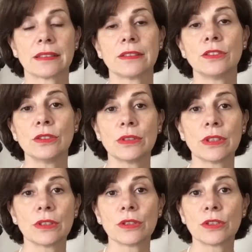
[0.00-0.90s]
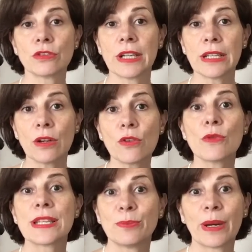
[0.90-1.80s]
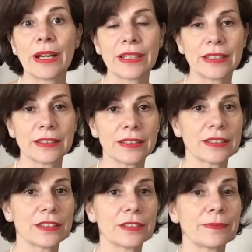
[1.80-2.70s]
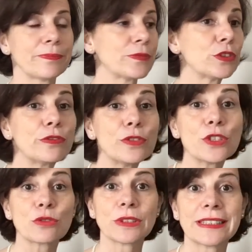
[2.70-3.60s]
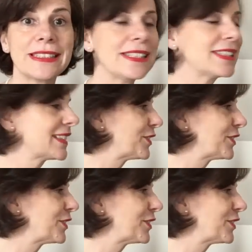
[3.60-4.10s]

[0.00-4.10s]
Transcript: Always buy the first one at least that you're going to use the most.